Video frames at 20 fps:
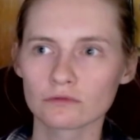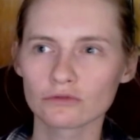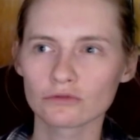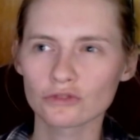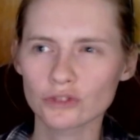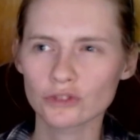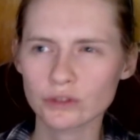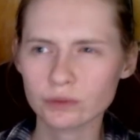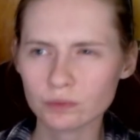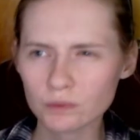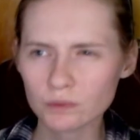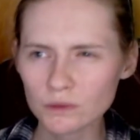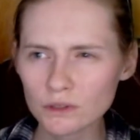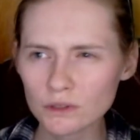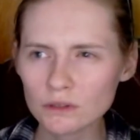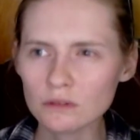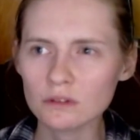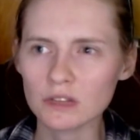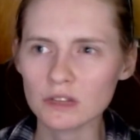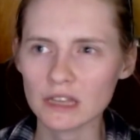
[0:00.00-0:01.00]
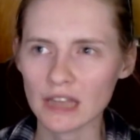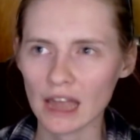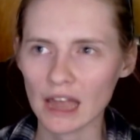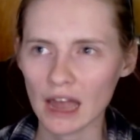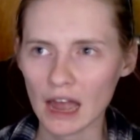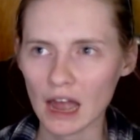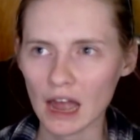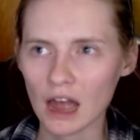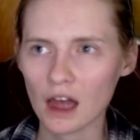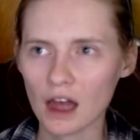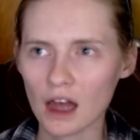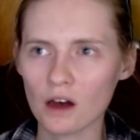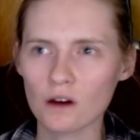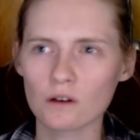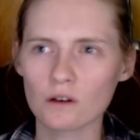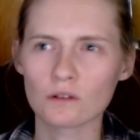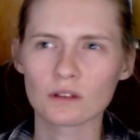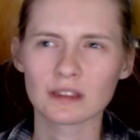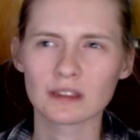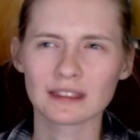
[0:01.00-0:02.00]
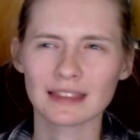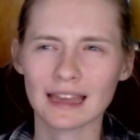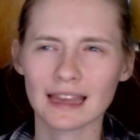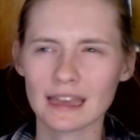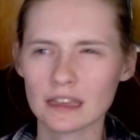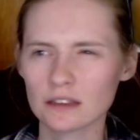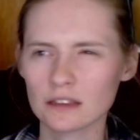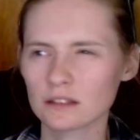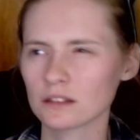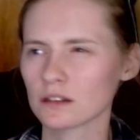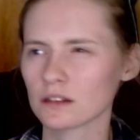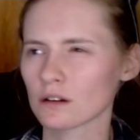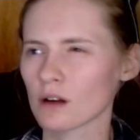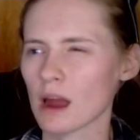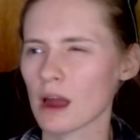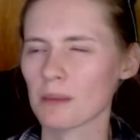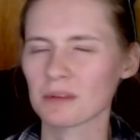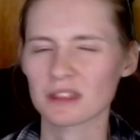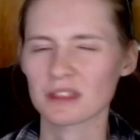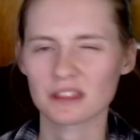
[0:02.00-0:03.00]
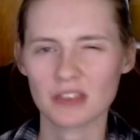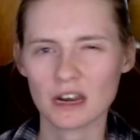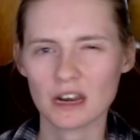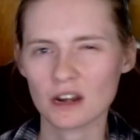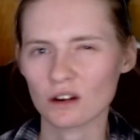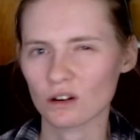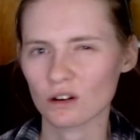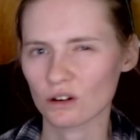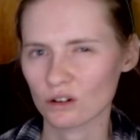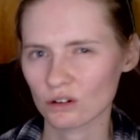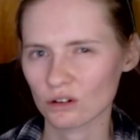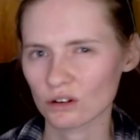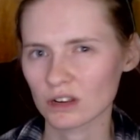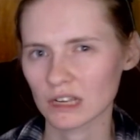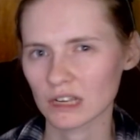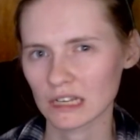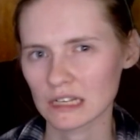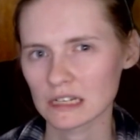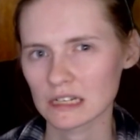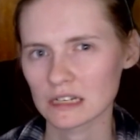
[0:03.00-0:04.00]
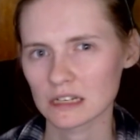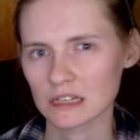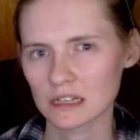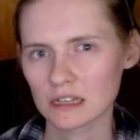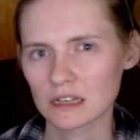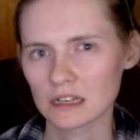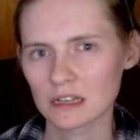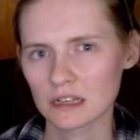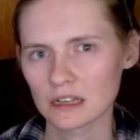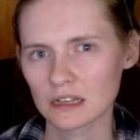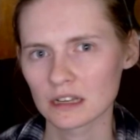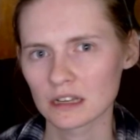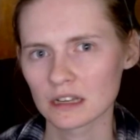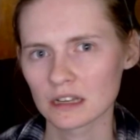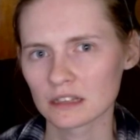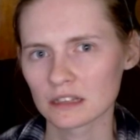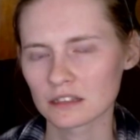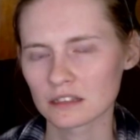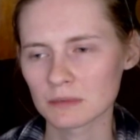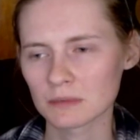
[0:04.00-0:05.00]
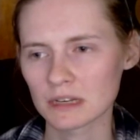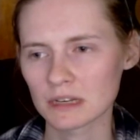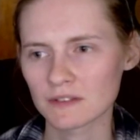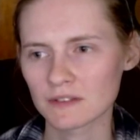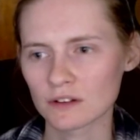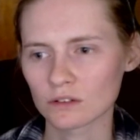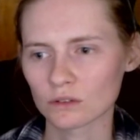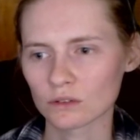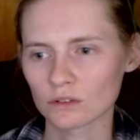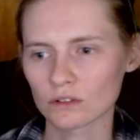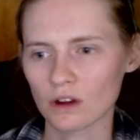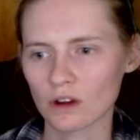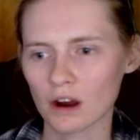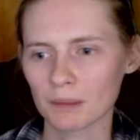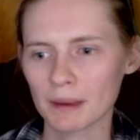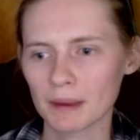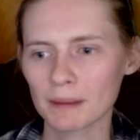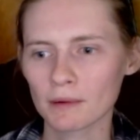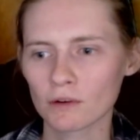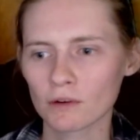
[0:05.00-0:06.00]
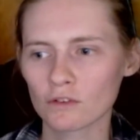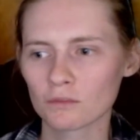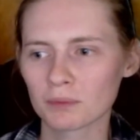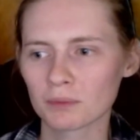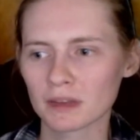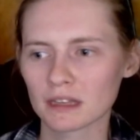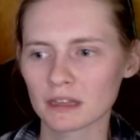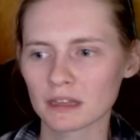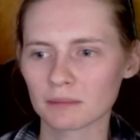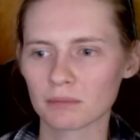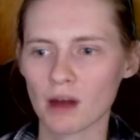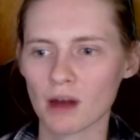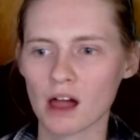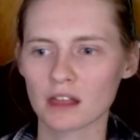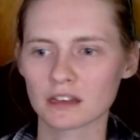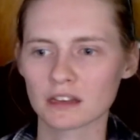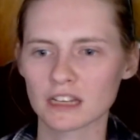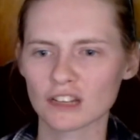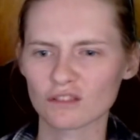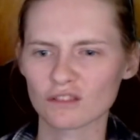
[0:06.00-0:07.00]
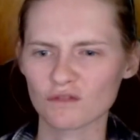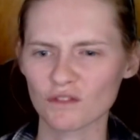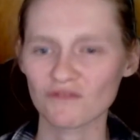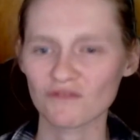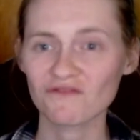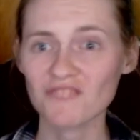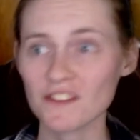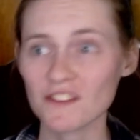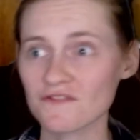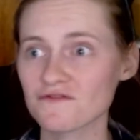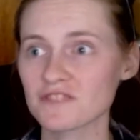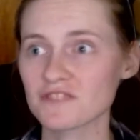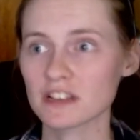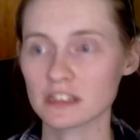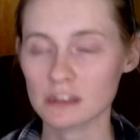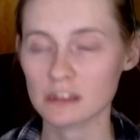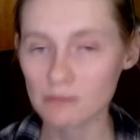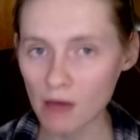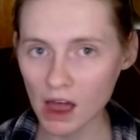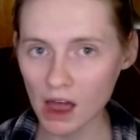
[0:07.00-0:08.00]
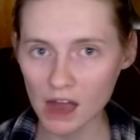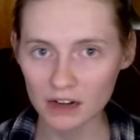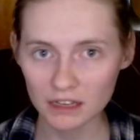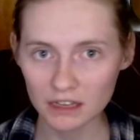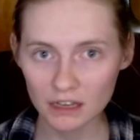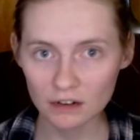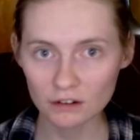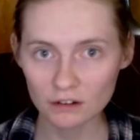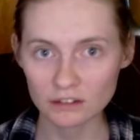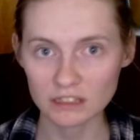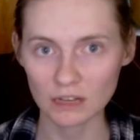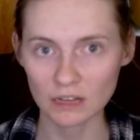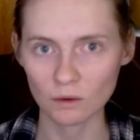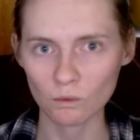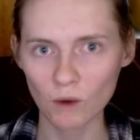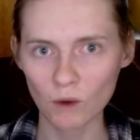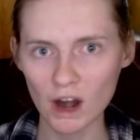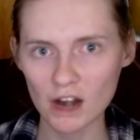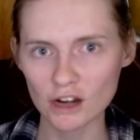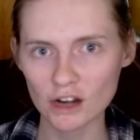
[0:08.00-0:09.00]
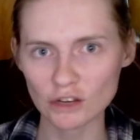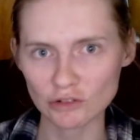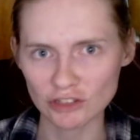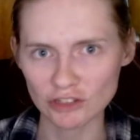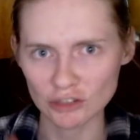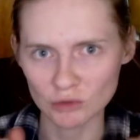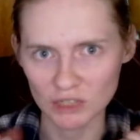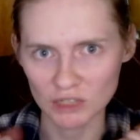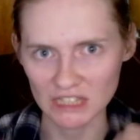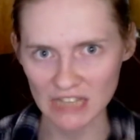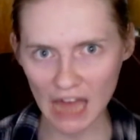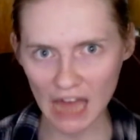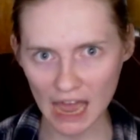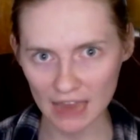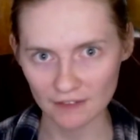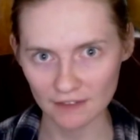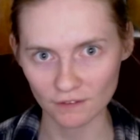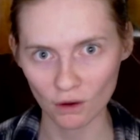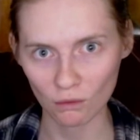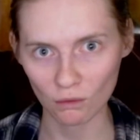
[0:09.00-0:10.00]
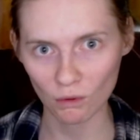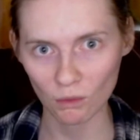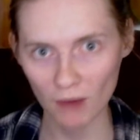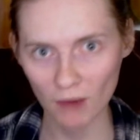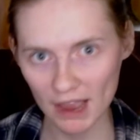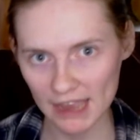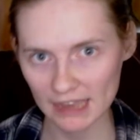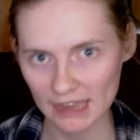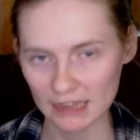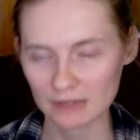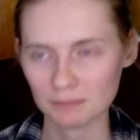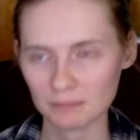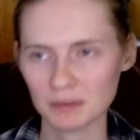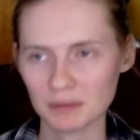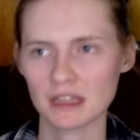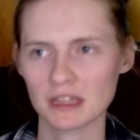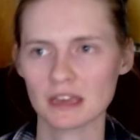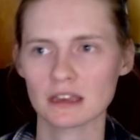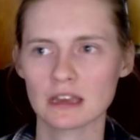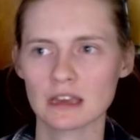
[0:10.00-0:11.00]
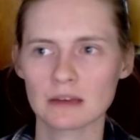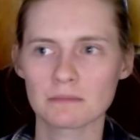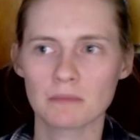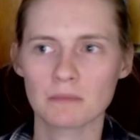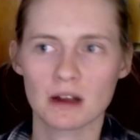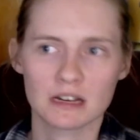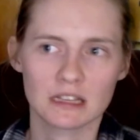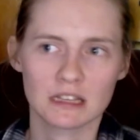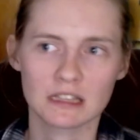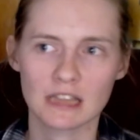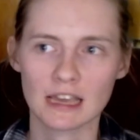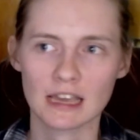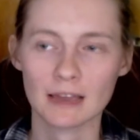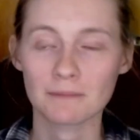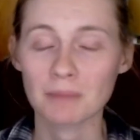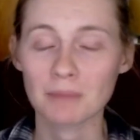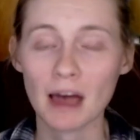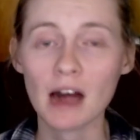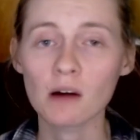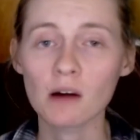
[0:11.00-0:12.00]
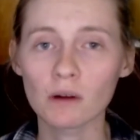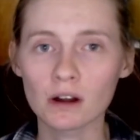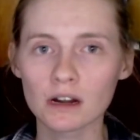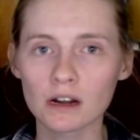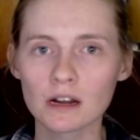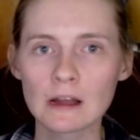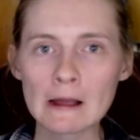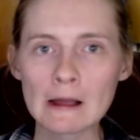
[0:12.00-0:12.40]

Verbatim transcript: truly how lazy or apathetic or crooked some individuals are people who've been in politics for 50 some odd years like why are you still alive go away but they get money and they get power